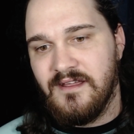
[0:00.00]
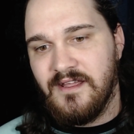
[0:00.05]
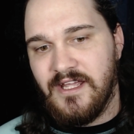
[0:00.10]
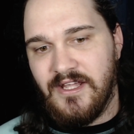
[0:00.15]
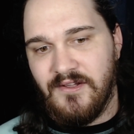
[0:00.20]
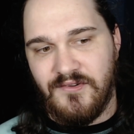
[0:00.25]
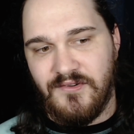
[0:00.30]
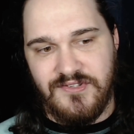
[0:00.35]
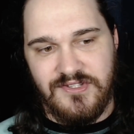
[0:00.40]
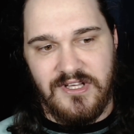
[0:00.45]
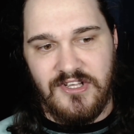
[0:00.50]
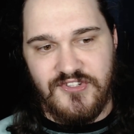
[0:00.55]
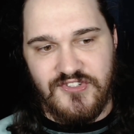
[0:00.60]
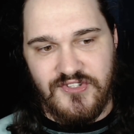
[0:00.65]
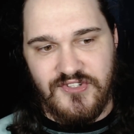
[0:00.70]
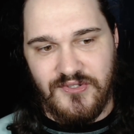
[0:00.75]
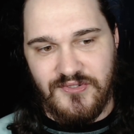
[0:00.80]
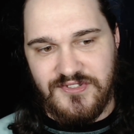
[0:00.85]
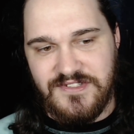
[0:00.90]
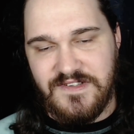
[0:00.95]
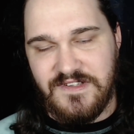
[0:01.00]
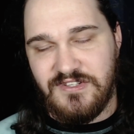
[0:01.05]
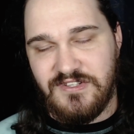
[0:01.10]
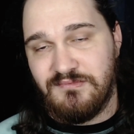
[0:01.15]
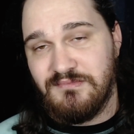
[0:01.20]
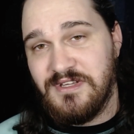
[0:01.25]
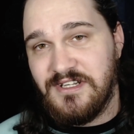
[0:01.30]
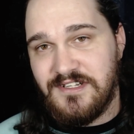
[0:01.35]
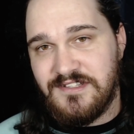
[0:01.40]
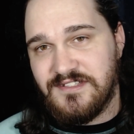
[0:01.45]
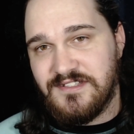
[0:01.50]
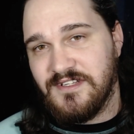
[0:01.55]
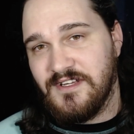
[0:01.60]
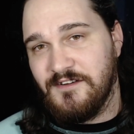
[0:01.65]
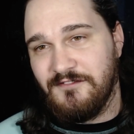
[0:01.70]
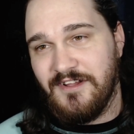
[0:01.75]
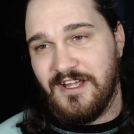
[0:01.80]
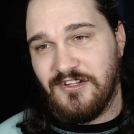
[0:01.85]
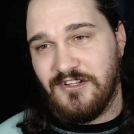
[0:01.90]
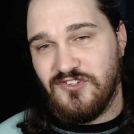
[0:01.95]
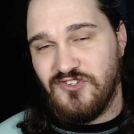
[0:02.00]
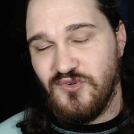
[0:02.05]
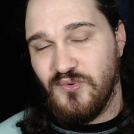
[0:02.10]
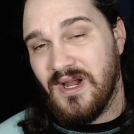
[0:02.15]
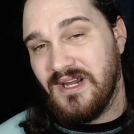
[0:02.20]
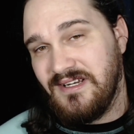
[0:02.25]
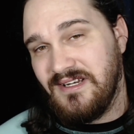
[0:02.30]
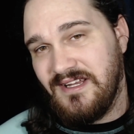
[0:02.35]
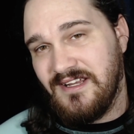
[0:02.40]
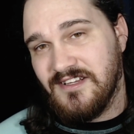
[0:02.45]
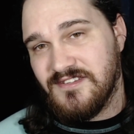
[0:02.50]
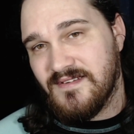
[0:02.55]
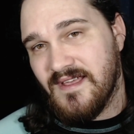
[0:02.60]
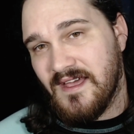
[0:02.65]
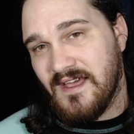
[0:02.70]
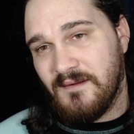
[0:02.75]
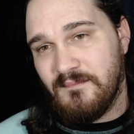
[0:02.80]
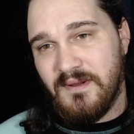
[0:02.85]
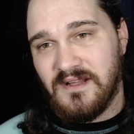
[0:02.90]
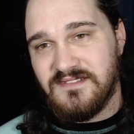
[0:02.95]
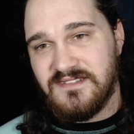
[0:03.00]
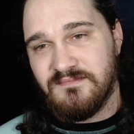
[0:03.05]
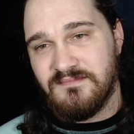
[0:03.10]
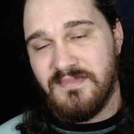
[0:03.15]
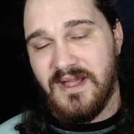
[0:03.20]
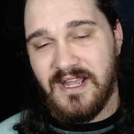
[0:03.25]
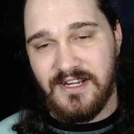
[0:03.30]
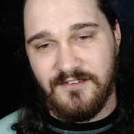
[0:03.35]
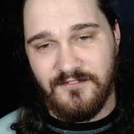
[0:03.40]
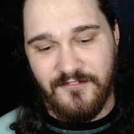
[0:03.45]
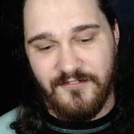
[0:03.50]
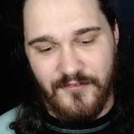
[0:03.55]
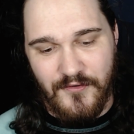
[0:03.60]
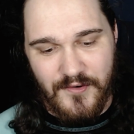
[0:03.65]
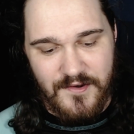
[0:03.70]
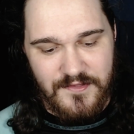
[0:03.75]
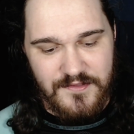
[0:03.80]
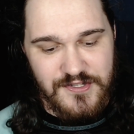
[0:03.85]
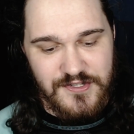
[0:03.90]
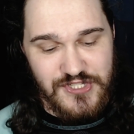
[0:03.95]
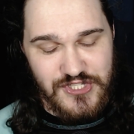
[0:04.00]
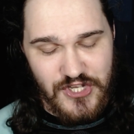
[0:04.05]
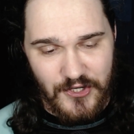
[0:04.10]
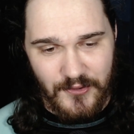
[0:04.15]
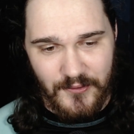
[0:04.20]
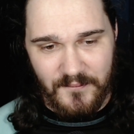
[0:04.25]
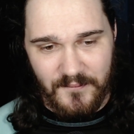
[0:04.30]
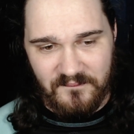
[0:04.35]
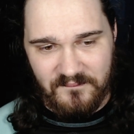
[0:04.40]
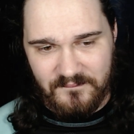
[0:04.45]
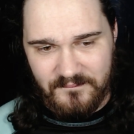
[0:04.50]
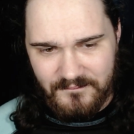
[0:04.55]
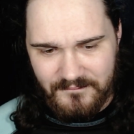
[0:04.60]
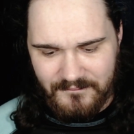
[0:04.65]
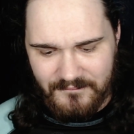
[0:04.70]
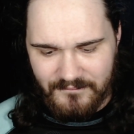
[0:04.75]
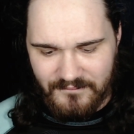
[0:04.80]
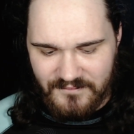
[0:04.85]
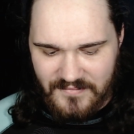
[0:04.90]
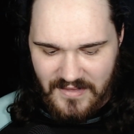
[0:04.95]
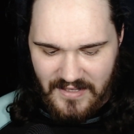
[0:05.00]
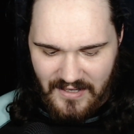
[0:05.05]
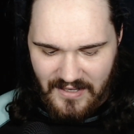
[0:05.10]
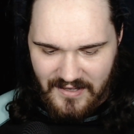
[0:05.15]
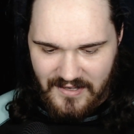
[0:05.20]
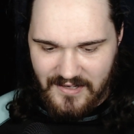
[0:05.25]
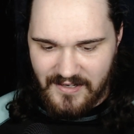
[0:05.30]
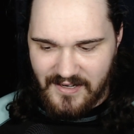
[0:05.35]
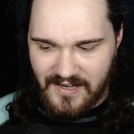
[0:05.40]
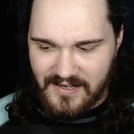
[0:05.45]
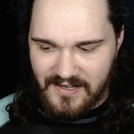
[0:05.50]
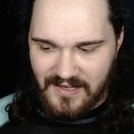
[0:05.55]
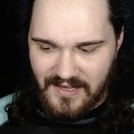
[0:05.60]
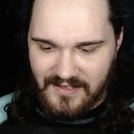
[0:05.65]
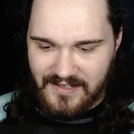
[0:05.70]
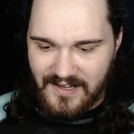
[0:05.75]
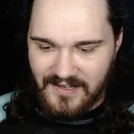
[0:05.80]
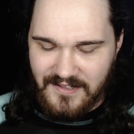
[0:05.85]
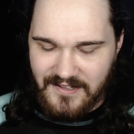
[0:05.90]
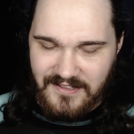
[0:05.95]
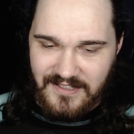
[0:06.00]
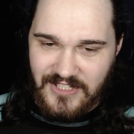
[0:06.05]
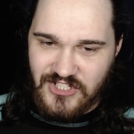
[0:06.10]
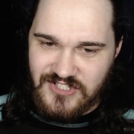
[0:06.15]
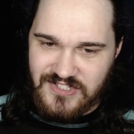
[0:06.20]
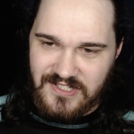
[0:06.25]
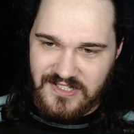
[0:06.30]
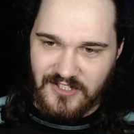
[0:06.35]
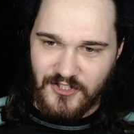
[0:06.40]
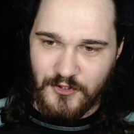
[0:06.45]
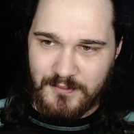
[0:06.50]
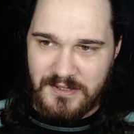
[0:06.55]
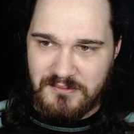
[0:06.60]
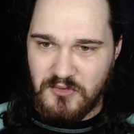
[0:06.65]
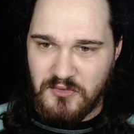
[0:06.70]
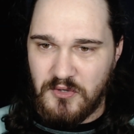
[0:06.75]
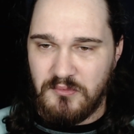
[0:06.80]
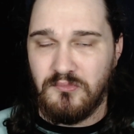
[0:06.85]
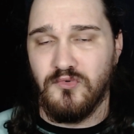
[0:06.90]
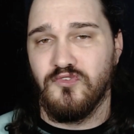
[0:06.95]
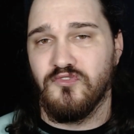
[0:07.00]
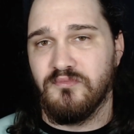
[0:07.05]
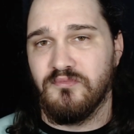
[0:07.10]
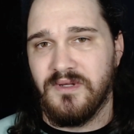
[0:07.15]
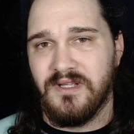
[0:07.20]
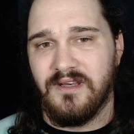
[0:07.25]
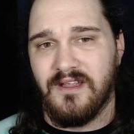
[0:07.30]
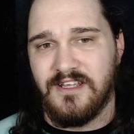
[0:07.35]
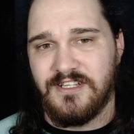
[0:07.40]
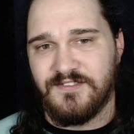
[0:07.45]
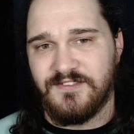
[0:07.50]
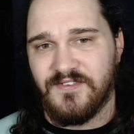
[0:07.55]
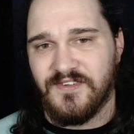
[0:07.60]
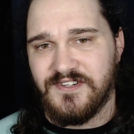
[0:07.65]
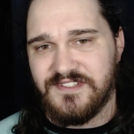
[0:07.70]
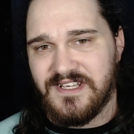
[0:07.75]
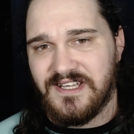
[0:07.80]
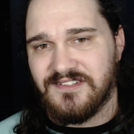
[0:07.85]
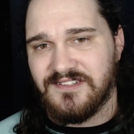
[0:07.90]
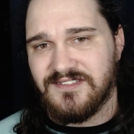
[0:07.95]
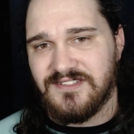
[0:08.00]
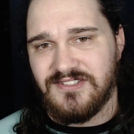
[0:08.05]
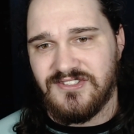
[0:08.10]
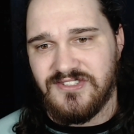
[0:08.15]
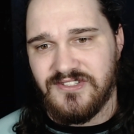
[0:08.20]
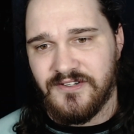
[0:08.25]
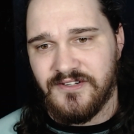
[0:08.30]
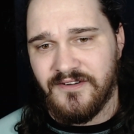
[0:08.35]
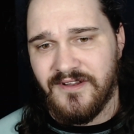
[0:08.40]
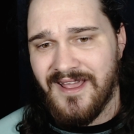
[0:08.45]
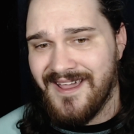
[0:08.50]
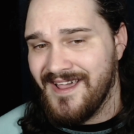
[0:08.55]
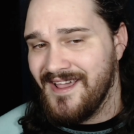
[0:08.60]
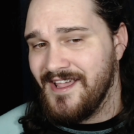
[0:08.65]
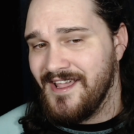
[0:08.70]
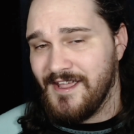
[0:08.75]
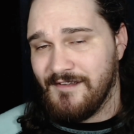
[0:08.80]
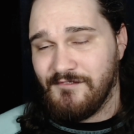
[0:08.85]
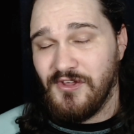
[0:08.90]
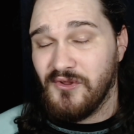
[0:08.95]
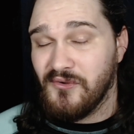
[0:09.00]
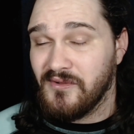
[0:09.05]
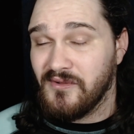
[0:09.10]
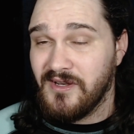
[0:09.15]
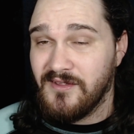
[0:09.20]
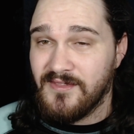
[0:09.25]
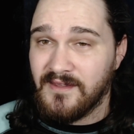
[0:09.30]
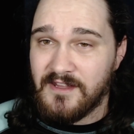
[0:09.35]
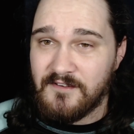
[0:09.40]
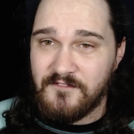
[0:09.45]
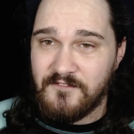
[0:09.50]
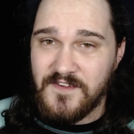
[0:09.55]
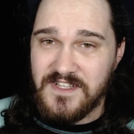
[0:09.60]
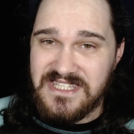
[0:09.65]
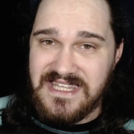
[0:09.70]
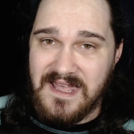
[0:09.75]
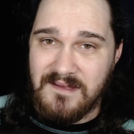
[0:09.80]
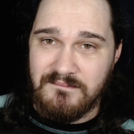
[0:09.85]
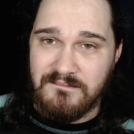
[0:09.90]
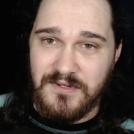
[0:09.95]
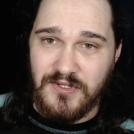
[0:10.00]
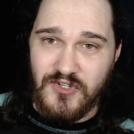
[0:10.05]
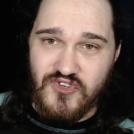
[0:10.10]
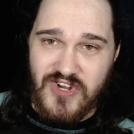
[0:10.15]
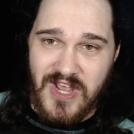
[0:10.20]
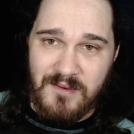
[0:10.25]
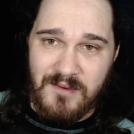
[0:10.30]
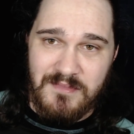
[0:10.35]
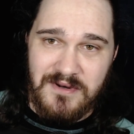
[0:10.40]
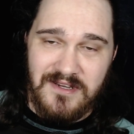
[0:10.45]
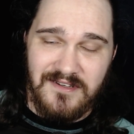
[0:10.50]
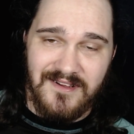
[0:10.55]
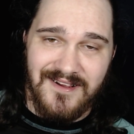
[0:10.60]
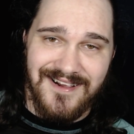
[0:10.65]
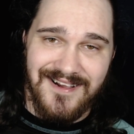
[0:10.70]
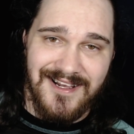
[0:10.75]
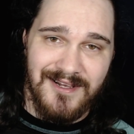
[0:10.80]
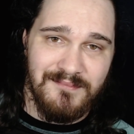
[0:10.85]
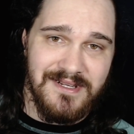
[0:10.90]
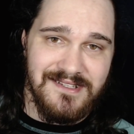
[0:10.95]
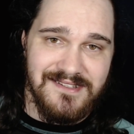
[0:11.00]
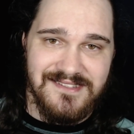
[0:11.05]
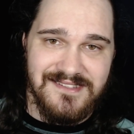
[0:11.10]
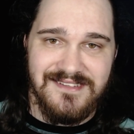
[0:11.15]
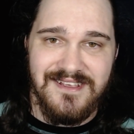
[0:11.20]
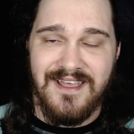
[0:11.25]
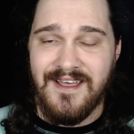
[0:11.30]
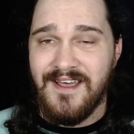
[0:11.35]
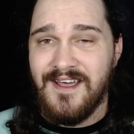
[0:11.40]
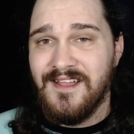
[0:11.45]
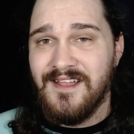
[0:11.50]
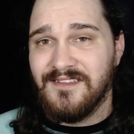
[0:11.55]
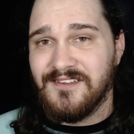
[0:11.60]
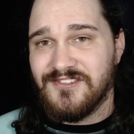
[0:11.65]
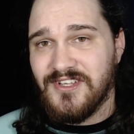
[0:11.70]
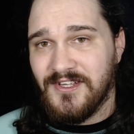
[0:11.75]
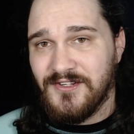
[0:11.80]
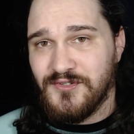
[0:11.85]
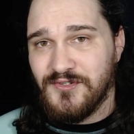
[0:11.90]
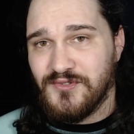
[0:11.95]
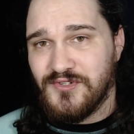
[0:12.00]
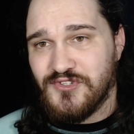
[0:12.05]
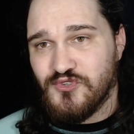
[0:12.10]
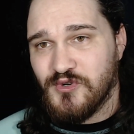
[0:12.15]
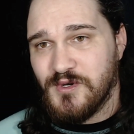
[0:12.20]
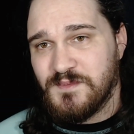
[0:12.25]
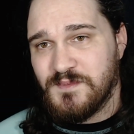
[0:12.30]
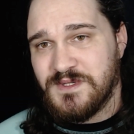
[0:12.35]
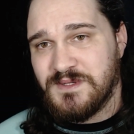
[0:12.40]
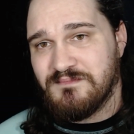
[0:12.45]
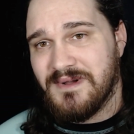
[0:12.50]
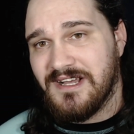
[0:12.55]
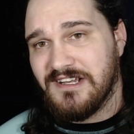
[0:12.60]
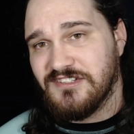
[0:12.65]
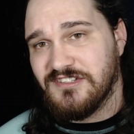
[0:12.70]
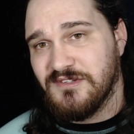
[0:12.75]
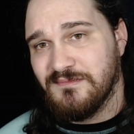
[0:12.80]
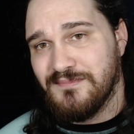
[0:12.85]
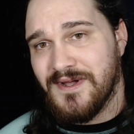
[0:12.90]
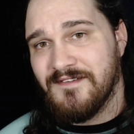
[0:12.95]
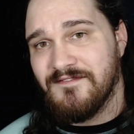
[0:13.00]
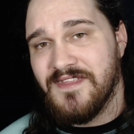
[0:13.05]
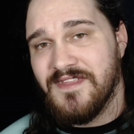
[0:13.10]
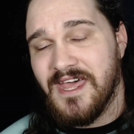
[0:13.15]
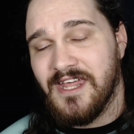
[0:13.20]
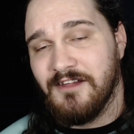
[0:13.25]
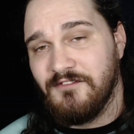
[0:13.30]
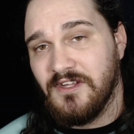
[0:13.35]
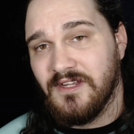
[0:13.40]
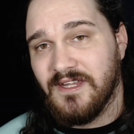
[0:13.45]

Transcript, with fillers: it was also six minutes of like two ideas kind of bouncing back and forth. So I, I, I kind of need just a little bit more movement as far as that's concerned. If you know anything that fits that bill, drop it in the comments. There's also a description box above that if